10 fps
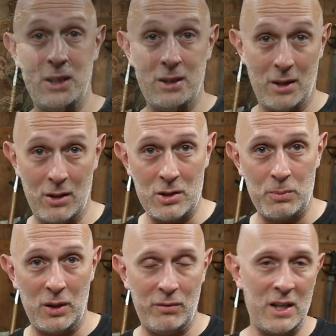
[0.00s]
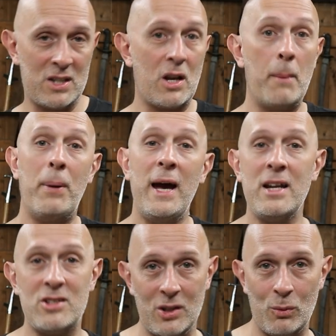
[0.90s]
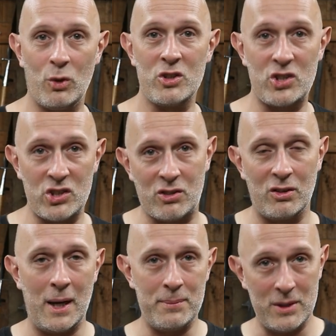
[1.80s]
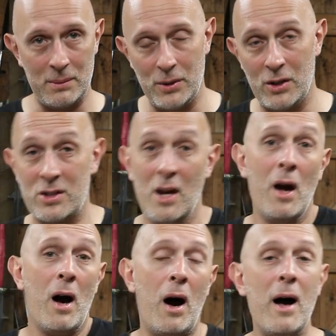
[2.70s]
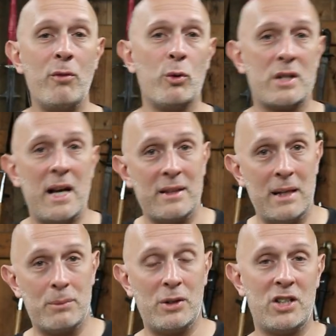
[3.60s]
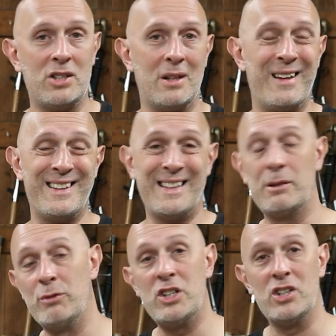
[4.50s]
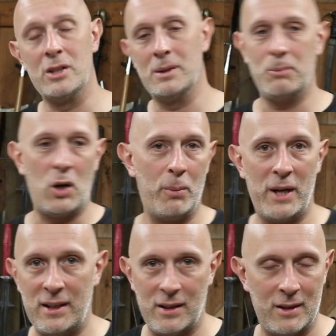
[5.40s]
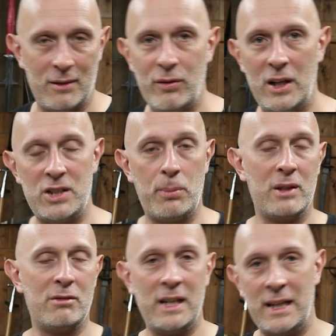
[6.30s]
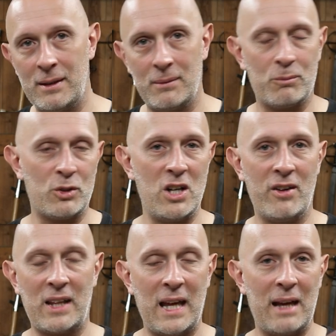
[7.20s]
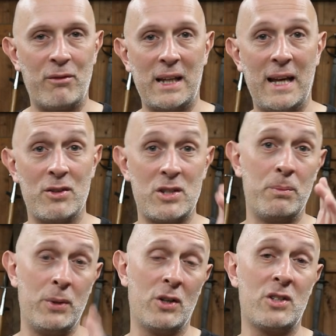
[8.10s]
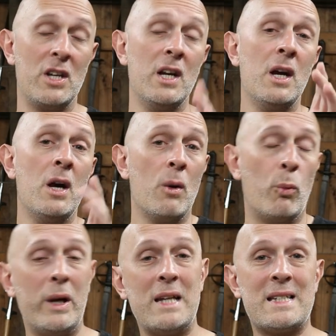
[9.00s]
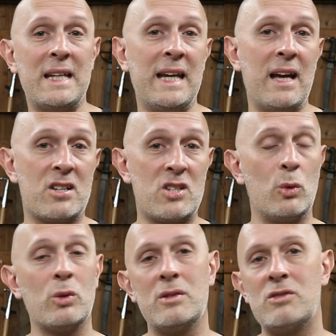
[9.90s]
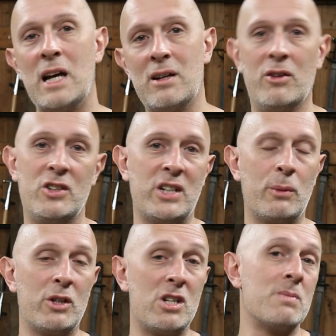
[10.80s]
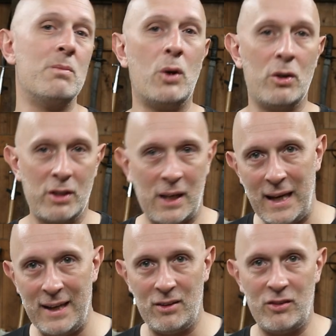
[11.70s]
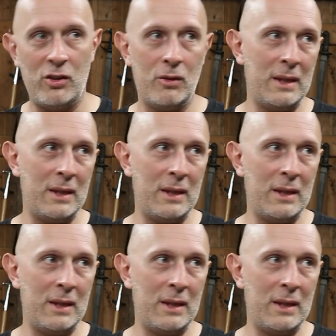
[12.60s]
in those movies compared to what's described in the books. I've always had the impression that in the original Hobbit and Fellowship of the Ring, Return of the King, everything else books, we see a sort of technology which is more akin to